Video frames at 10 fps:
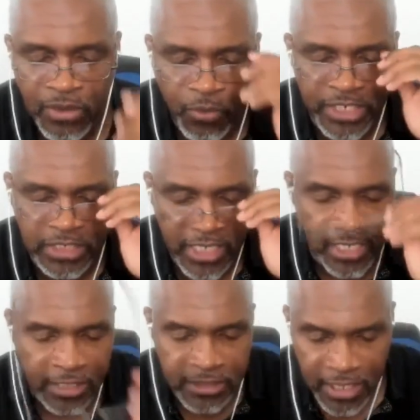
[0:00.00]
which
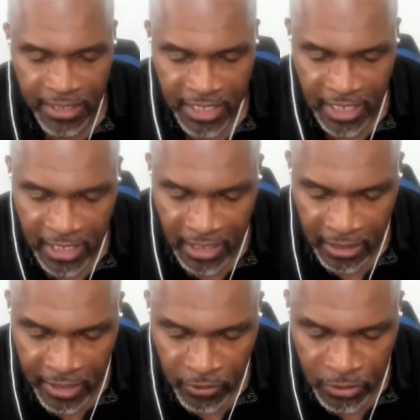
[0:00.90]
is the
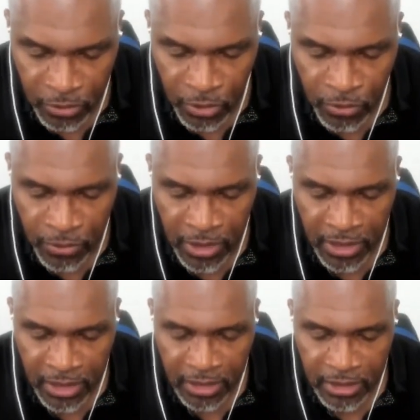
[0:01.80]
letters nun,